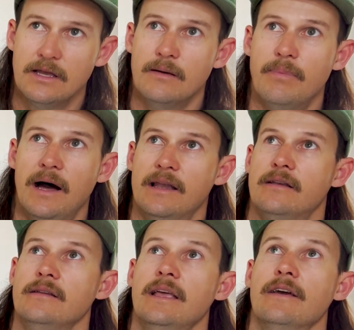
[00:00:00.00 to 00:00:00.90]
but
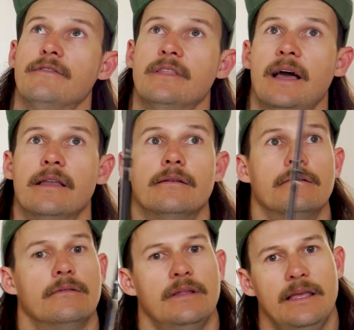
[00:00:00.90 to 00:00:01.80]
yeah, for that
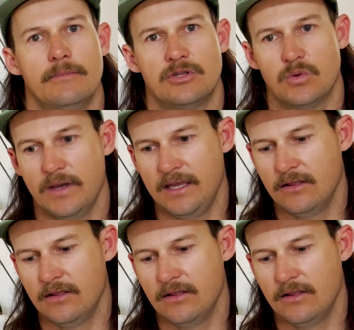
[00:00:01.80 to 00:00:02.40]
in between,